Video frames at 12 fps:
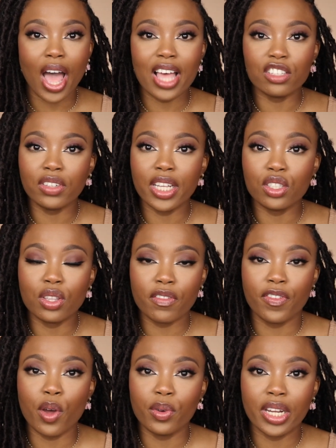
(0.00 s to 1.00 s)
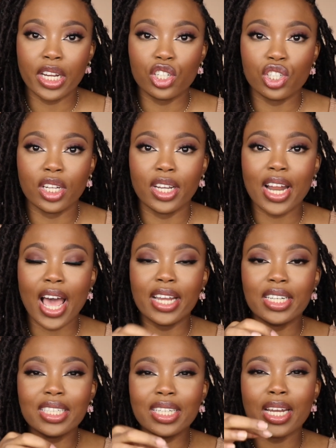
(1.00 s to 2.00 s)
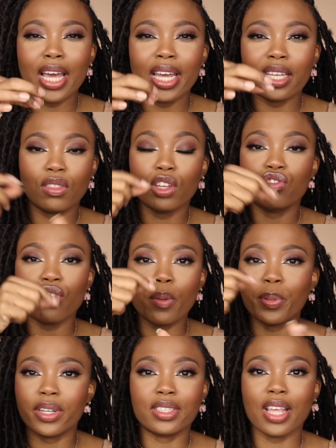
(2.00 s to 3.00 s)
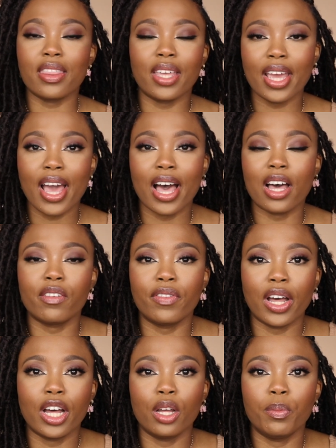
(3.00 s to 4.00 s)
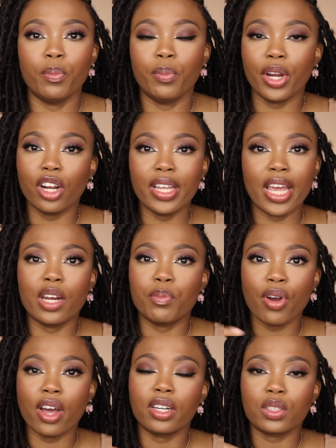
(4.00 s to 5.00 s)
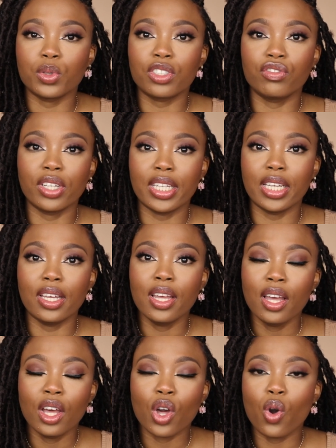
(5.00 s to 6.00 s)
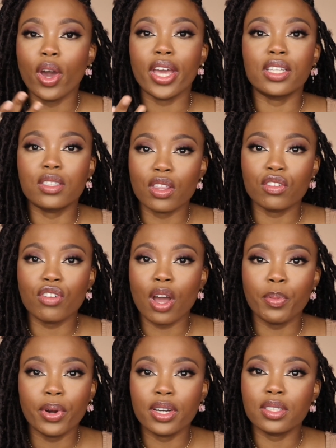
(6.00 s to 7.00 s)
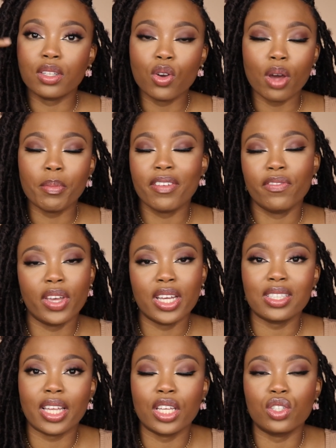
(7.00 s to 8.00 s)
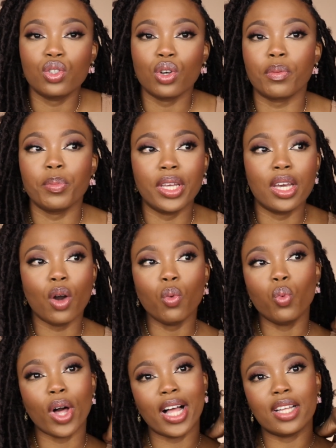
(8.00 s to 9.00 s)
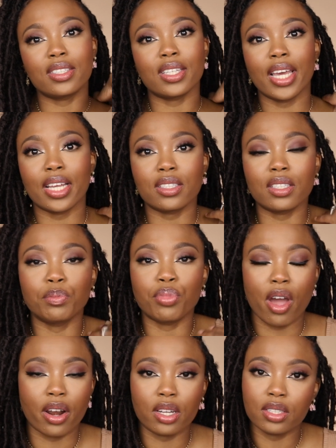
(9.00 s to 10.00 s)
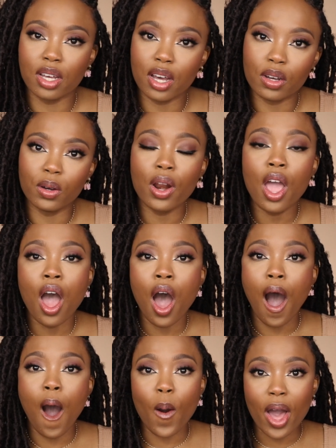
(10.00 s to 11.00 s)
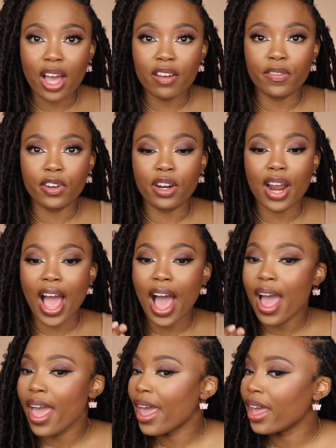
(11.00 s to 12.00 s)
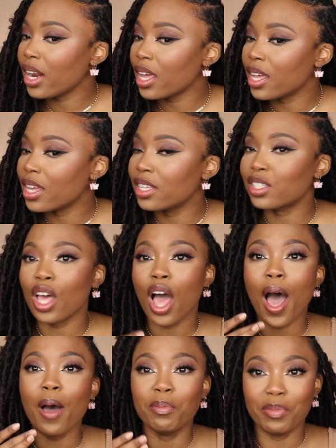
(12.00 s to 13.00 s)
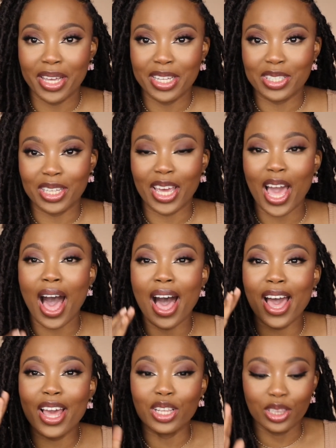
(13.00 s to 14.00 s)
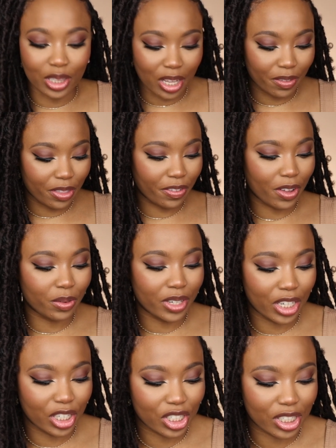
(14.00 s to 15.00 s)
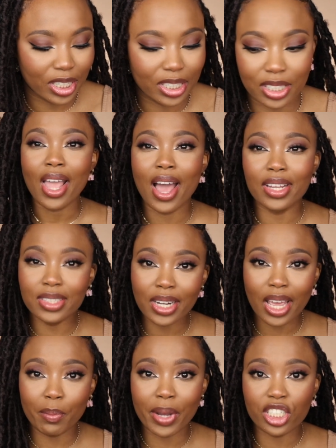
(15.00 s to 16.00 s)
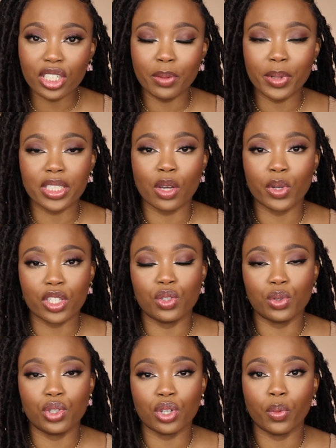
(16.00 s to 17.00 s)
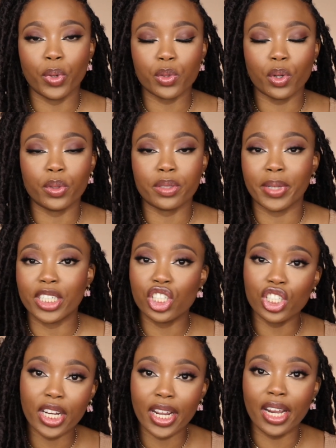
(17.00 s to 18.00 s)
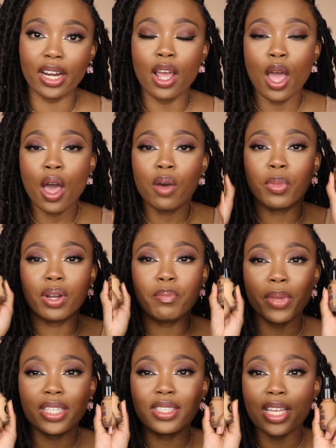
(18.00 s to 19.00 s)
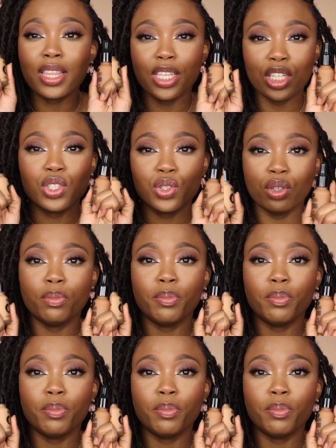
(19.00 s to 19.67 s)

As it relates to the foundation, I didn't like the droppers that they have. Barely any product was really going into the droppers to go on my face. Like, it took me a while to get some product out. However, it is amazing. I love the foundations. I didn't get my shade because I wasn't too sure which one was my shade, but mixing these two